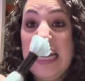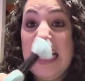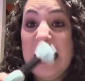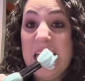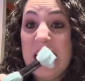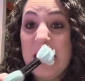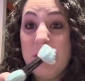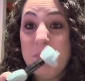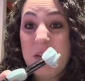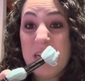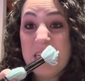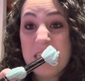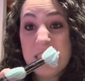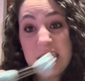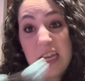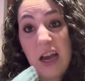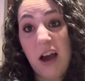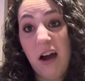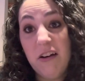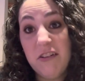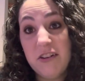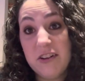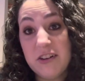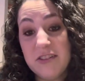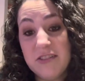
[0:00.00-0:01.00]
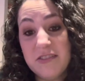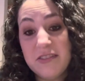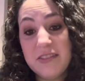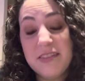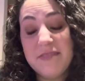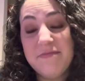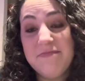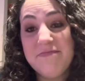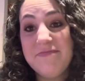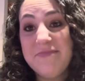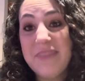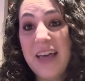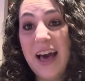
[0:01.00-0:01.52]
It makes colors
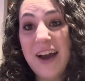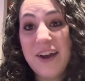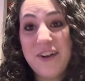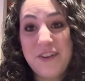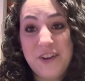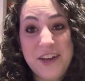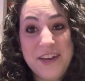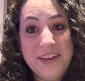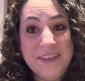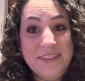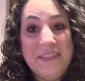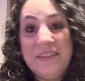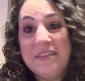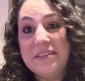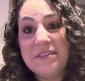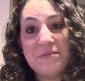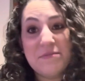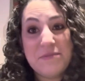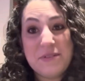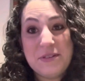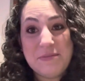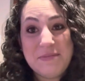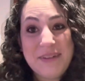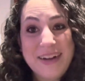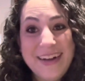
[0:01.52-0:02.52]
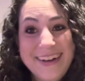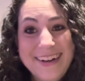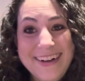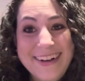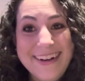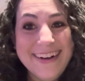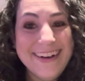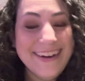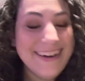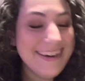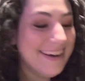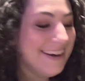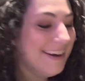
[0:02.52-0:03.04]
not great in this room.
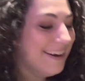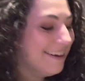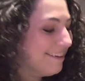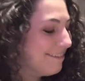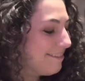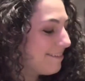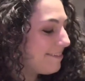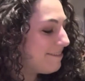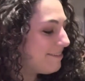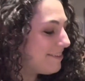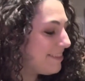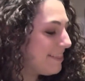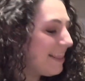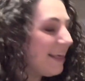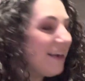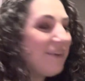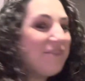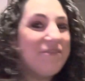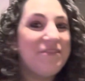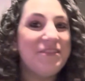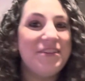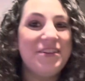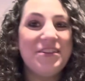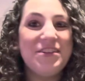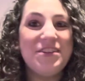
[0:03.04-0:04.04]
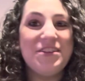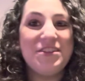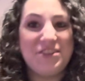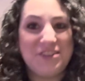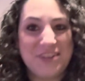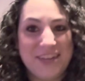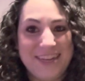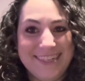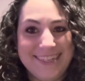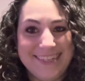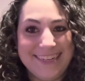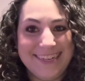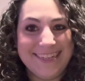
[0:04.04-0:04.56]
We would love to
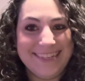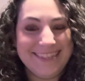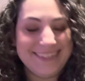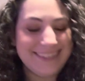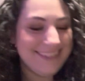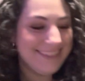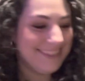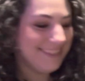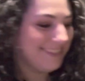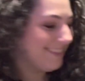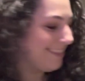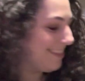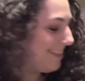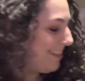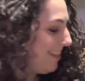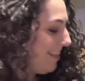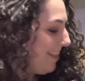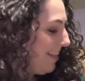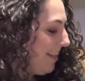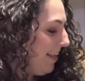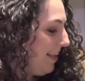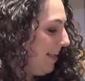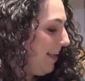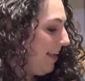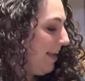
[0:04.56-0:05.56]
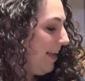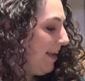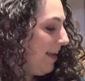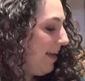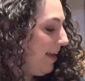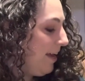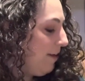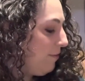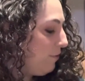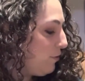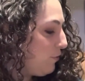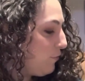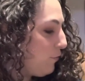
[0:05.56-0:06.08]
change it.
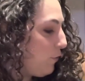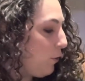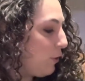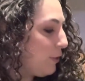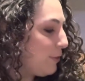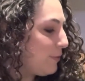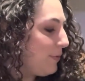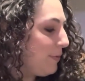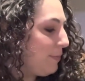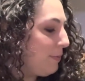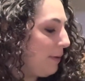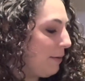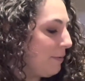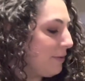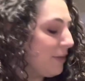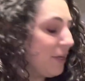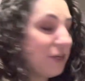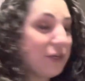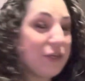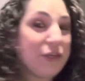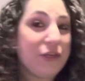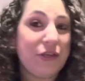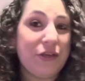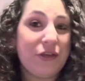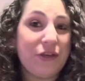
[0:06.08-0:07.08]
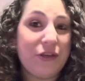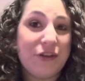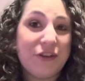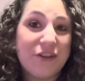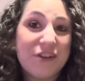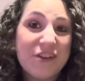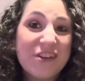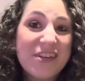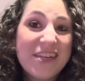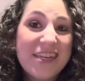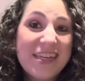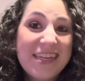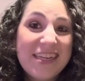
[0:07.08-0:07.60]
Which of course we probably
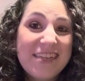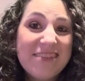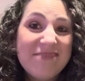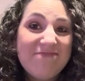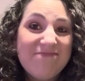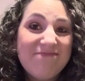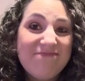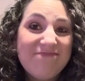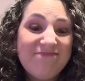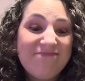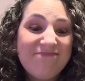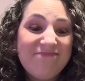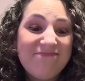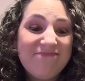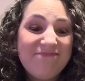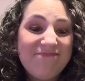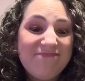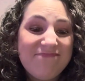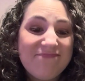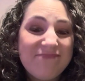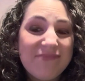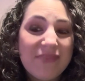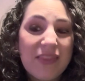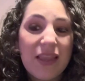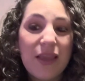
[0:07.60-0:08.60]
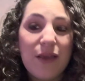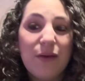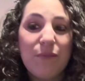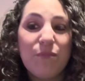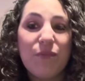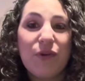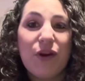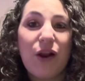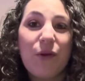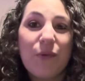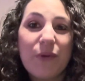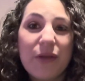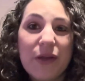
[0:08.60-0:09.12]
could,
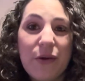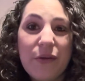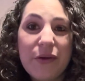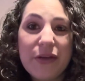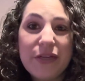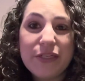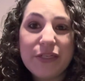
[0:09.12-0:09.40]
but are we going